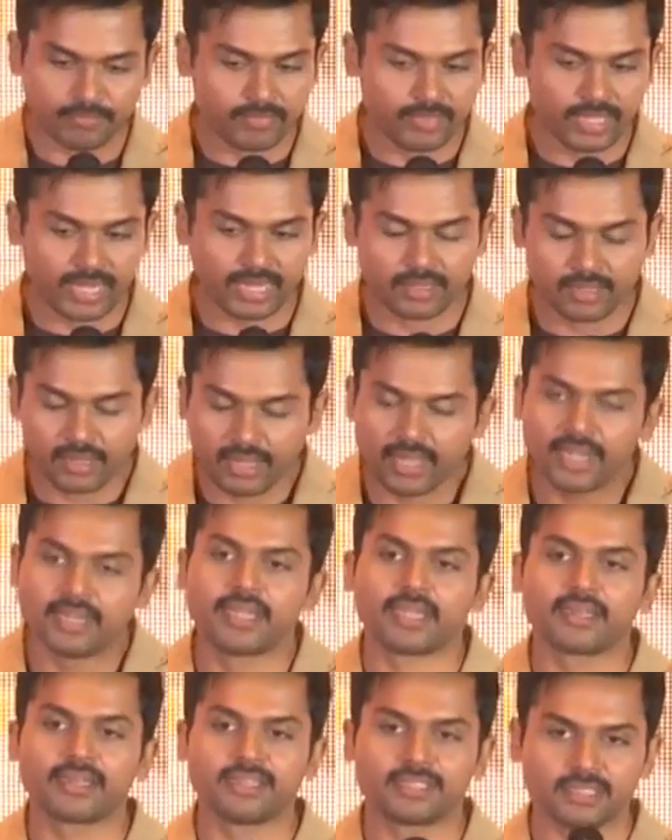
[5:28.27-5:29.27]
We had
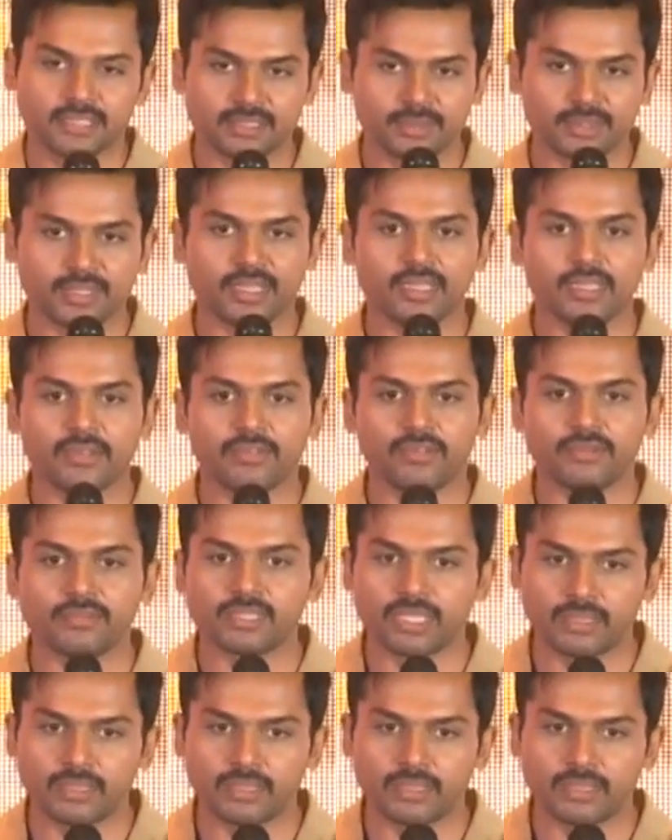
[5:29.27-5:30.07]
great technicians working in the film.